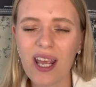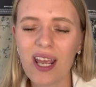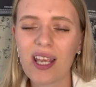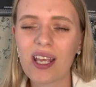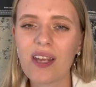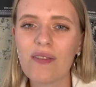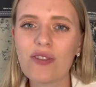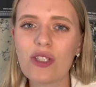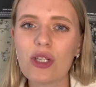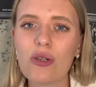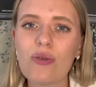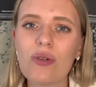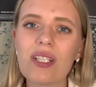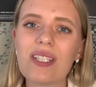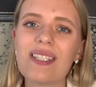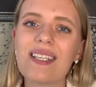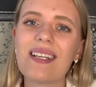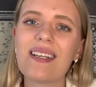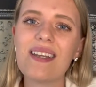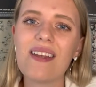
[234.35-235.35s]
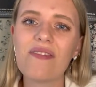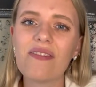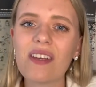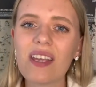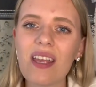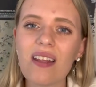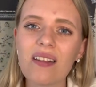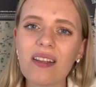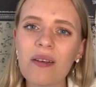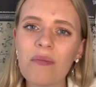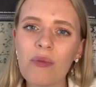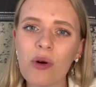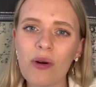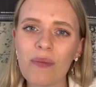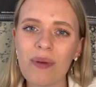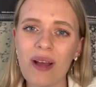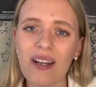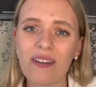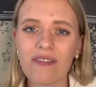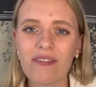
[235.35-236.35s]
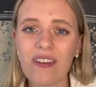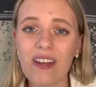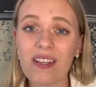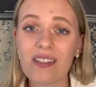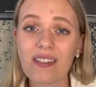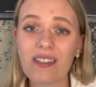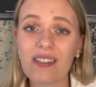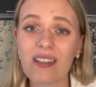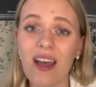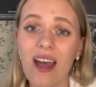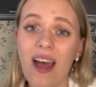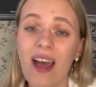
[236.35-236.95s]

it gives you significantly more benefits